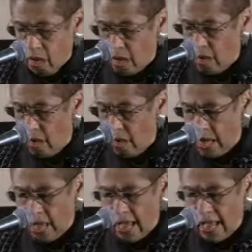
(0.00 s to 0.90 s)
uh,
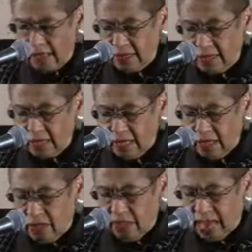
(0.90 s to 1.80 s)
at
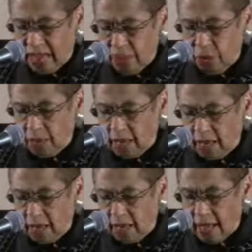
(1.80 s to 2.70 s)
the
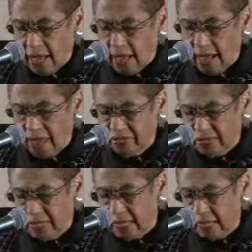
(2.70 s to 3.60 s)
annual
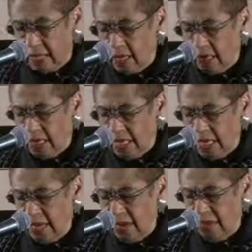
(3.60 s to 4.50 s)
iftar on the
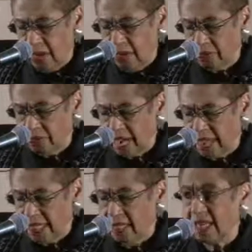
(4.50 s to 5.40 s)
eve of
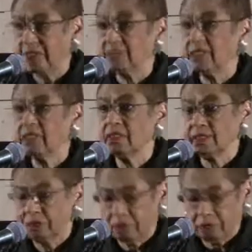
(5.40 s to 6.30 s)

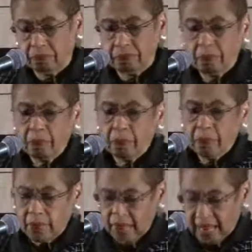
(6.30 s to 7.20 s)

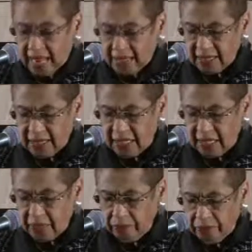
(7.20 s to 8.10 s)
9-11 last
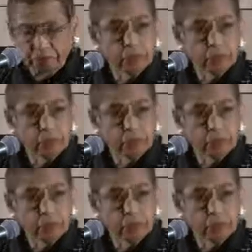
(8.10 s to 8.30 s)
year.